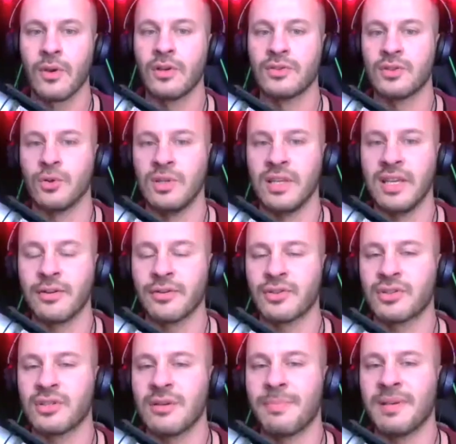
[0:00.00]
So,
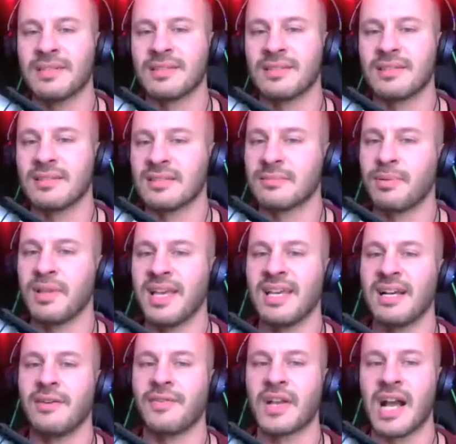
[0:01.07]
leadership is a display
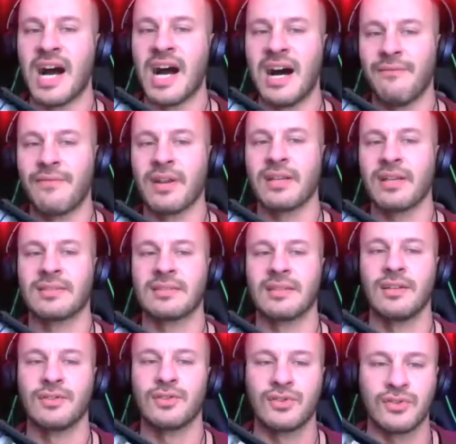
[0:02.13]
of confidence,
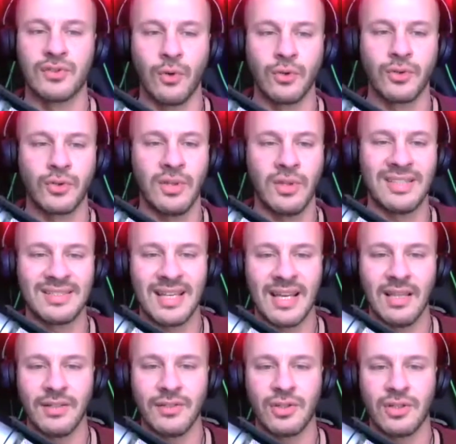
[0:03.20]
social
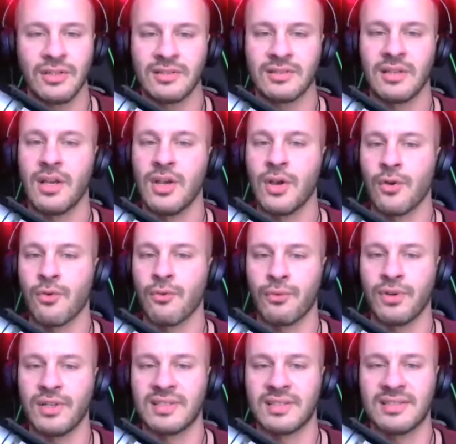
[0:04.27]
intelligence,
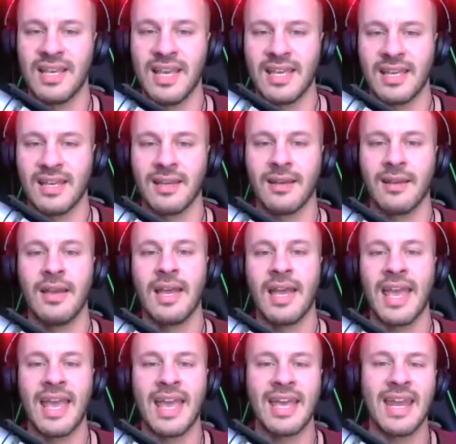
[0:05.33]
risk taking,
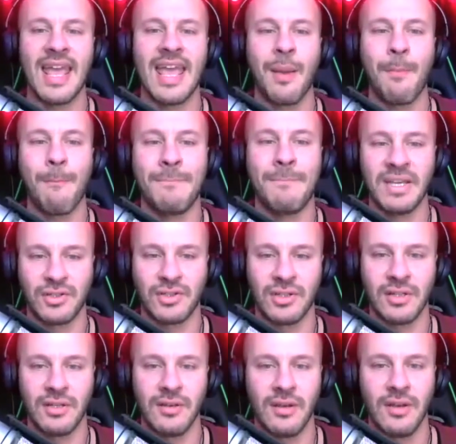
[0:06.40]
and ambition.